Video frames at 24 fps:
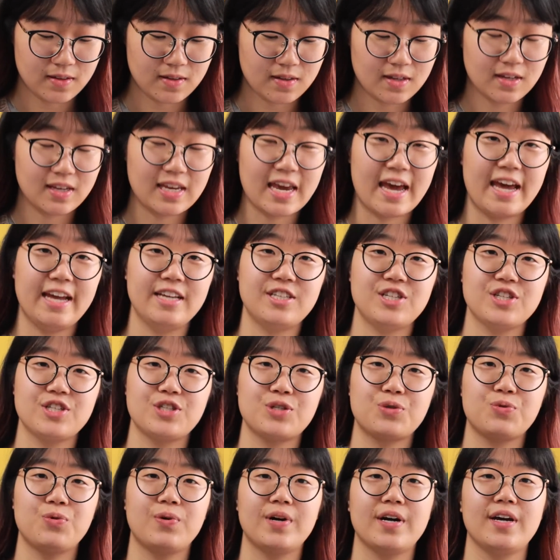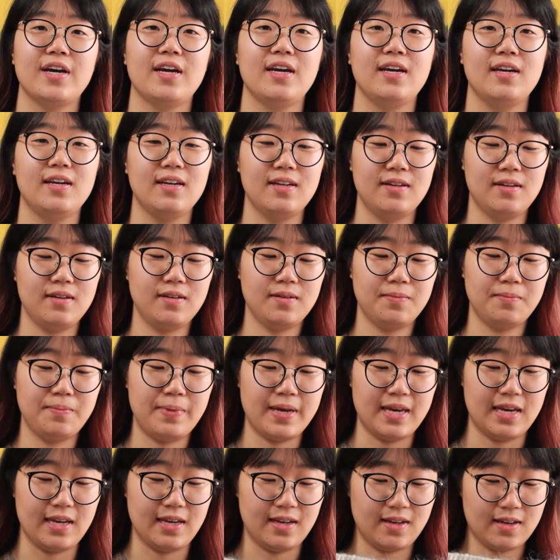the gauge is quite
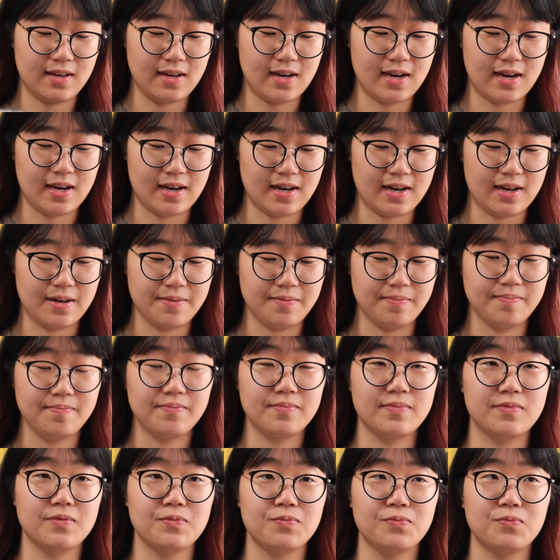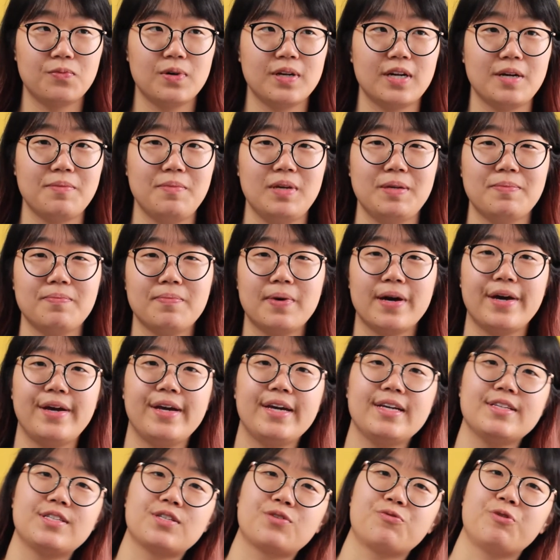big. What I mean by
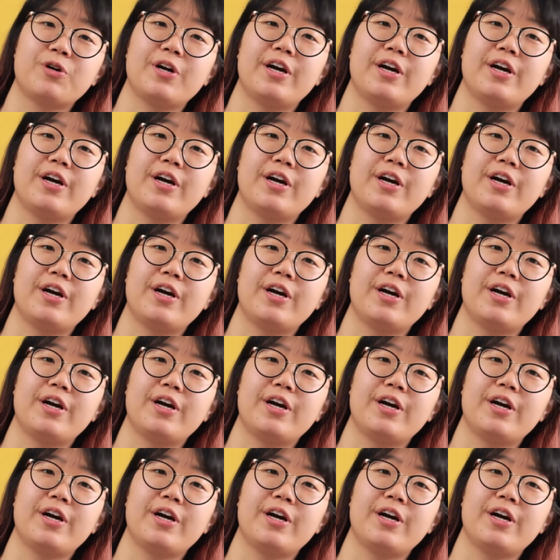it is